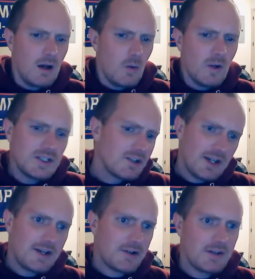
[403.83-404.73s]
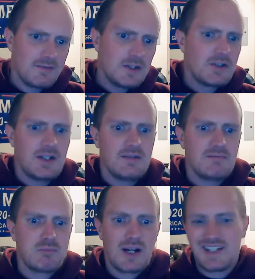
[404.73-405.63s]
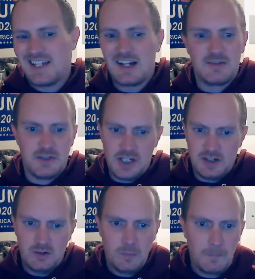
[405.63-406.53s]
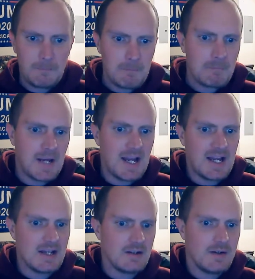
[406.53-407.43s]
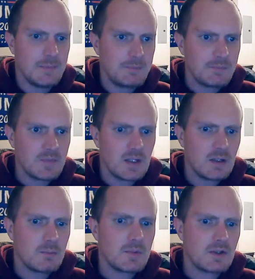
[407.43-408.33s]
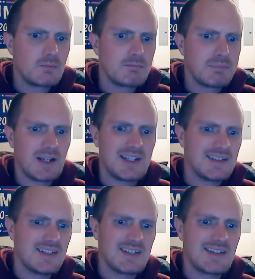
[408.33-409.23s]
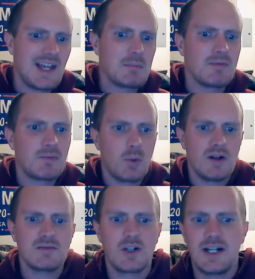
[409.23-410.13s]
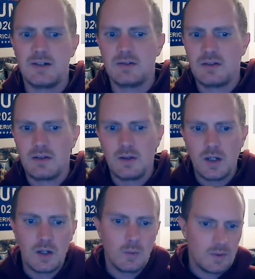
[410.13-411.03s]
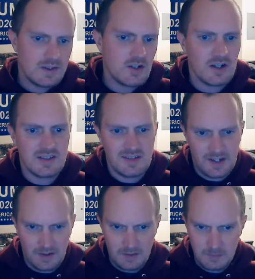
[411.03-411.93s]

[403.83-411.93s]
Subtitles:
1 year later, the fugitive breaks out of jail and plays this game of 12 rounds with John Cena,